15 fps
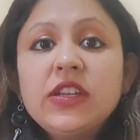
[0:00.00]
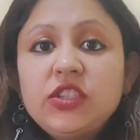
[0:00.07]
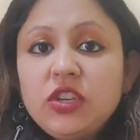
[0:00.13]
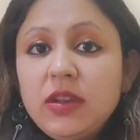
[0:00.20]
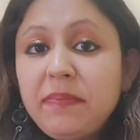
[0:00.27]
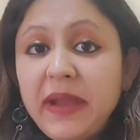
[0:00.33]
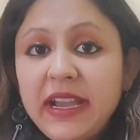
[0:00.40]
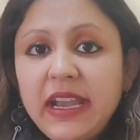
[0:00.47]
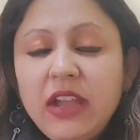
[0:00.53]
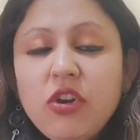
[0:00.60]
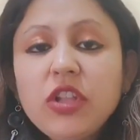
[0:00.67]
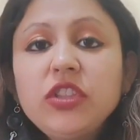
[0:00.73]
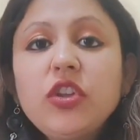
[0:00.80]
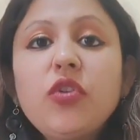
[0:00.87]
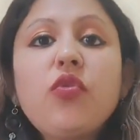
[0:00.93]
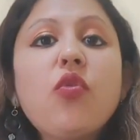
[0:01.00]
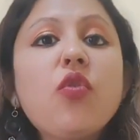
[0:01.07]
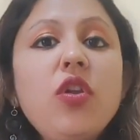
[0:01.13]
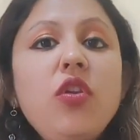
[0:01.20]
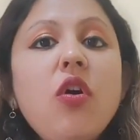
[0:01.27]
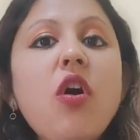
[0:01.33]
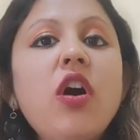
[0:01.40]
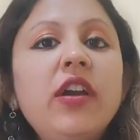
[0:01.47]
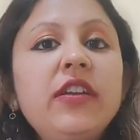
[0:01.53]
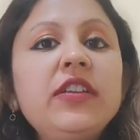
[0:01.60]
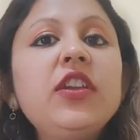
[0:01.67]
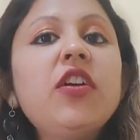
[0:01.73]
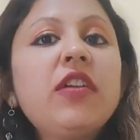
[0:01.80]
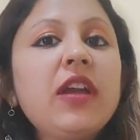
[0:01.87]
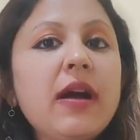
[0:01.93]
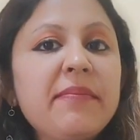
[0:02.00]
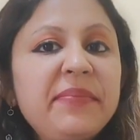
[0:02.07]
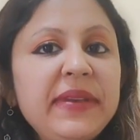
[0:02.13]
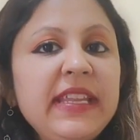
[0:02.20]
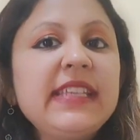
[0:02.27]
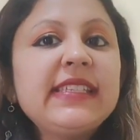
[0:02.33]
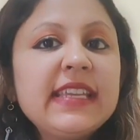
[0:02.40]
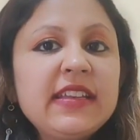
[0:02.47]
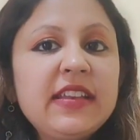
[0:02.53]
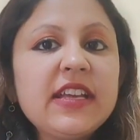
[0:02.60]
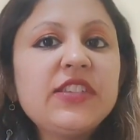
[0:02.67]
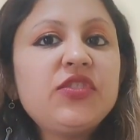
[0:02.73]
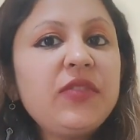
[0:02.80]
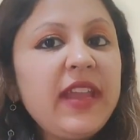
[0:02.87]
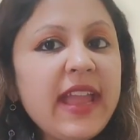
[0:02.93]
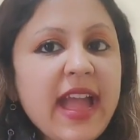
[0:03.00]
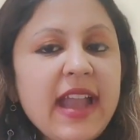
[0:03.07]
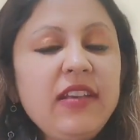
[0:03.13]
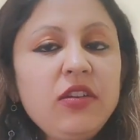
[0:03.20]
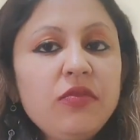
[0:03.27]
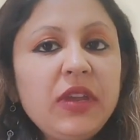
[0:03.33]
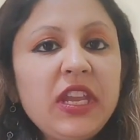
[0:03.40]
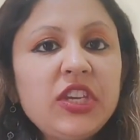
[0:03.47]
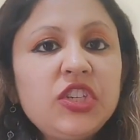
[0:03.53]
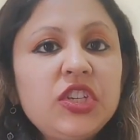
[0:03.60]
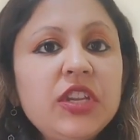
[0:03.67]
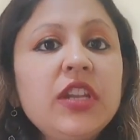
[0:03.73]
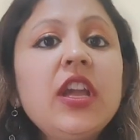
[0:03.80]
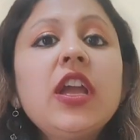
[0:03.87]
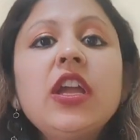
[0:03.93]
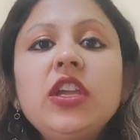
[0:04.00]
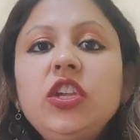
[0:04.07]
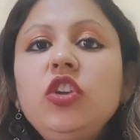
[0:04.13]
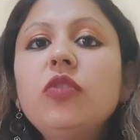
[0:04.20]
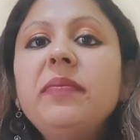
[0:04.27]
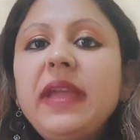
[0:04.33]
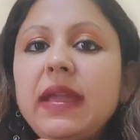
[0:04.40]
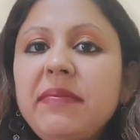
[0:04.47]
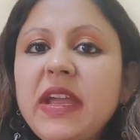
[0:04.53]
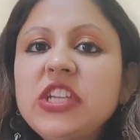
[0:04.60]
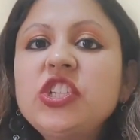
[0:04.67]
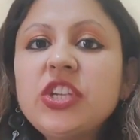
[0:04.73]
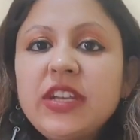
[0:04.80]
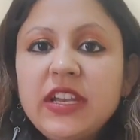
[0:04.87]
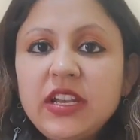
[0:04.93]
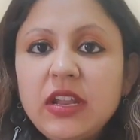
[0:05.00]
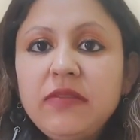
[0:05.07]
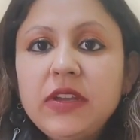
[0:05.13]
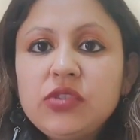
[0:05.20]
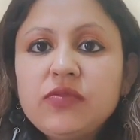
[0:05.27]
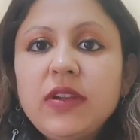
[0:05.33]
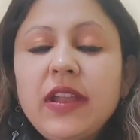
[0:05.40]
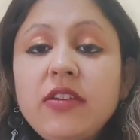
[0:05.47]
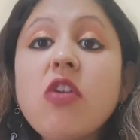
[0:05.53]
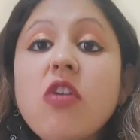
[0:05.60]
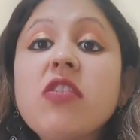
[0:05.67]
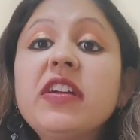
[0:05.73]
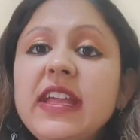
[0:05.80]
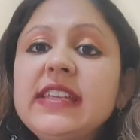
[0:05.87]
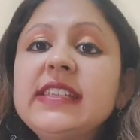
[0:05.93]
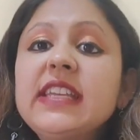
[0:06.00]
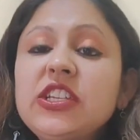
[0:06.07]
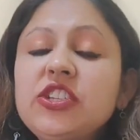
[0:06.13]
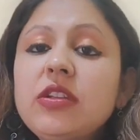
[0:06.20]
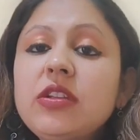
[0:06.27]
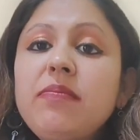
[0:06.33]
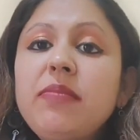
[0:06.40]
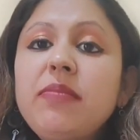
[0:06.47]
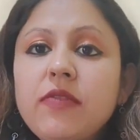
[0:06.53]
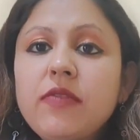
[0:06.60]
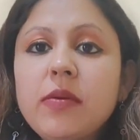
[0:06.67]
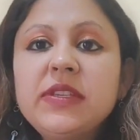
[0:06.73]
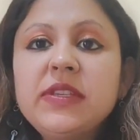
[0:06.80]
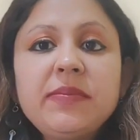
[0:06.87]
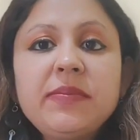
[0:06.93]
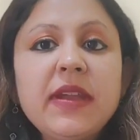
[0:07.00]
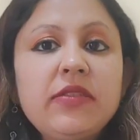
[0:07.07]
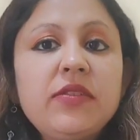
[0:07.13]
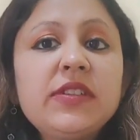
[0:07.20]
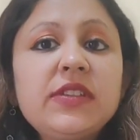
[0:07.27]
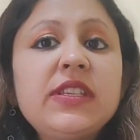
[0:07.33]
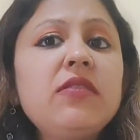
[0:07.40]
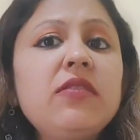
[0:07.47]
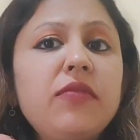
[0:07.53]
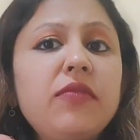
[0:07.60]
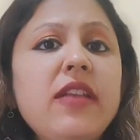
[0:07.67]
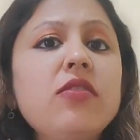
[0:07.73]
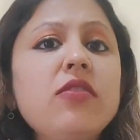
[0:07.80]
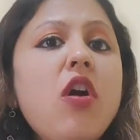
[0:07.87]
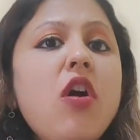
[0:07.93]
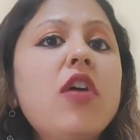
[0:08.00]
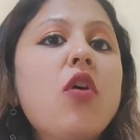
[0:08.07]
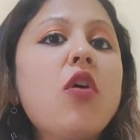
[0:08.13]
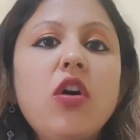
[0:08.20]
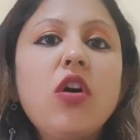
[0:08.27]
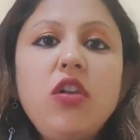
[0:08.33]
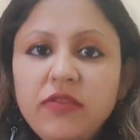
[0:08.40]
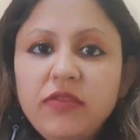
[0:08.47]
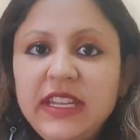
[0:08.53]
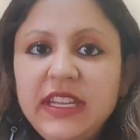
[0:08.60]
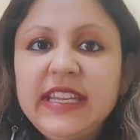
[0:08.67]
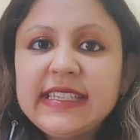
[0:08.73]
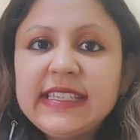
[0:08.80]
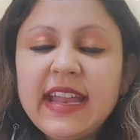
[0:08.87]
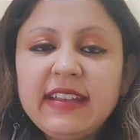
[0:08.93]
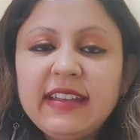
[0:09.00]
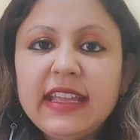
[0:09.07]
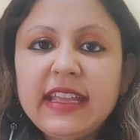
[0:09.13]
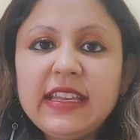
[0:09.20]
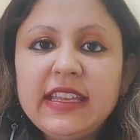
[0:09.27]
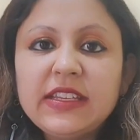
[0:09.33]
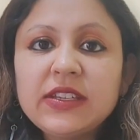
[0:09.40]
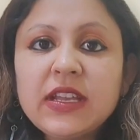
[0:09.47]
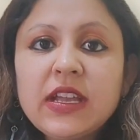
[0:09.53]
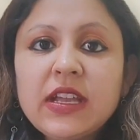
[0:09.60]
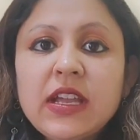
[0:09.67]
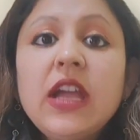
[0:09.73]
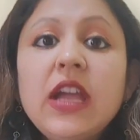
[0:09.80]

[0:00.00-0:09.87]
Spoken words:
So depending on the role or your company's industry and location, you may measure individual and organizational performance metrics in one or all of these categories.